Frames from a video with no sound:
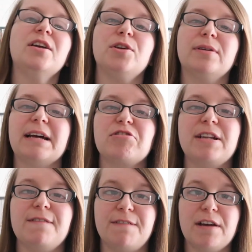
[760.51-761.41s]
you can
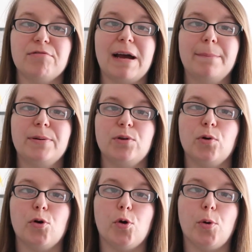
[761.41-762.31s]
actually vet wrap
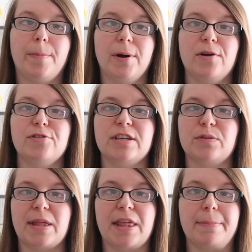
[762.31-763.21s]
your
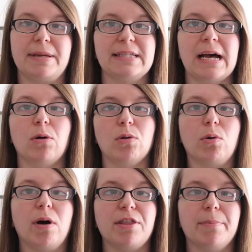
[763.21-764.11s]
perches, whether that be dowel
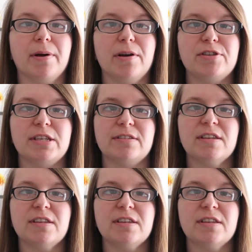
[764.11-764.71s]
or other perches,